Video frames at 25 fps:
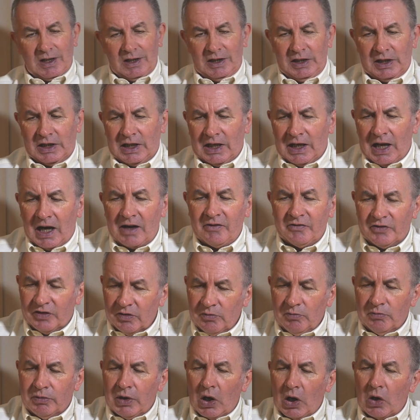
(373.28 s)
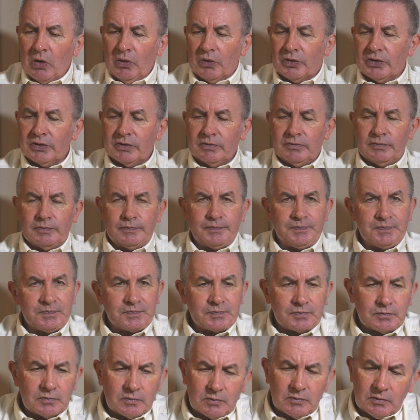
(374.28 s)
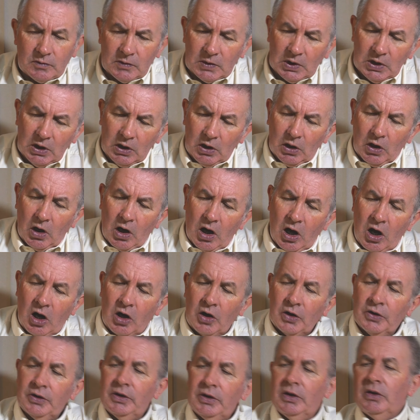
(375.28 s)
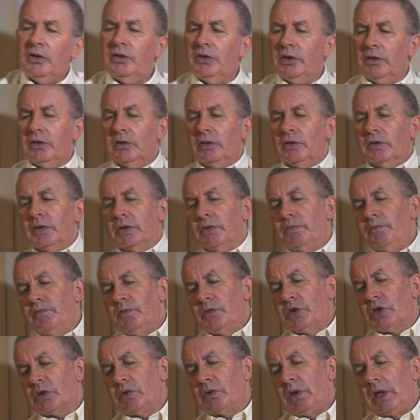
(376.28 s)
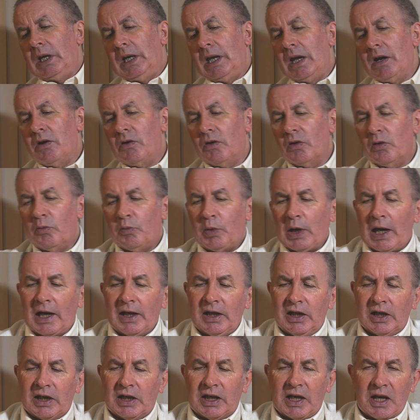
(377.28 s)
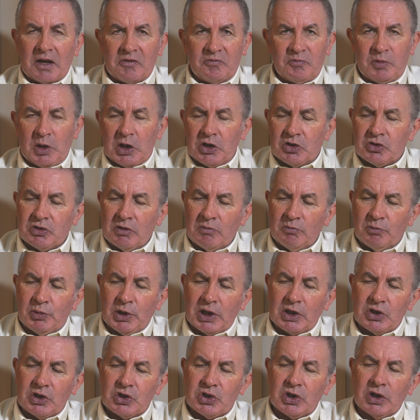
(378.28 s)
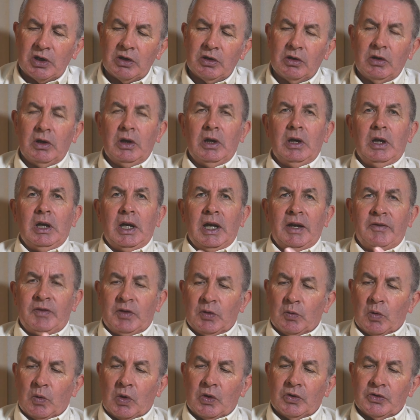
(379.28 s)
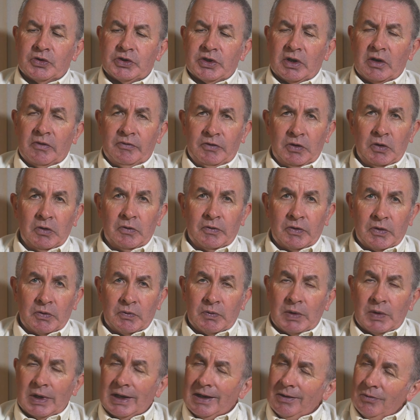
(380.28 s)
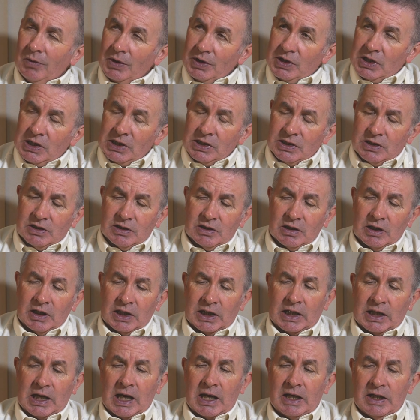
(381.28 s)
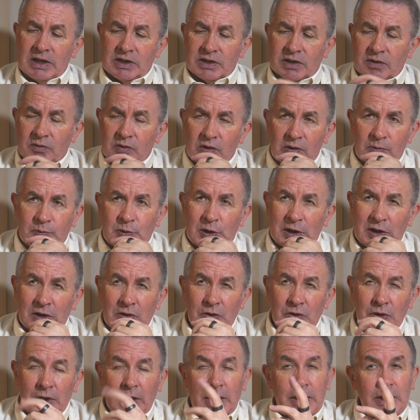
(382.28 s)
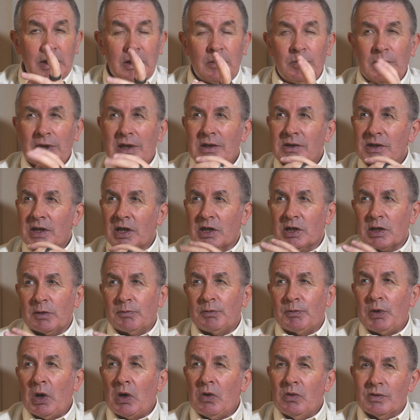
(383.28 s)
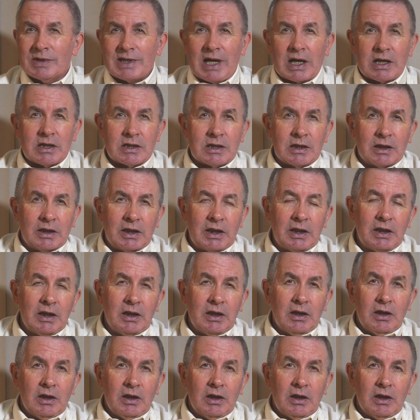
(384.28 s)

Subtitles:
You can have them both on the screen here at the back. You can have picture in picture if you want a view of the rear, which is again a pretty good idea, because I suppose actually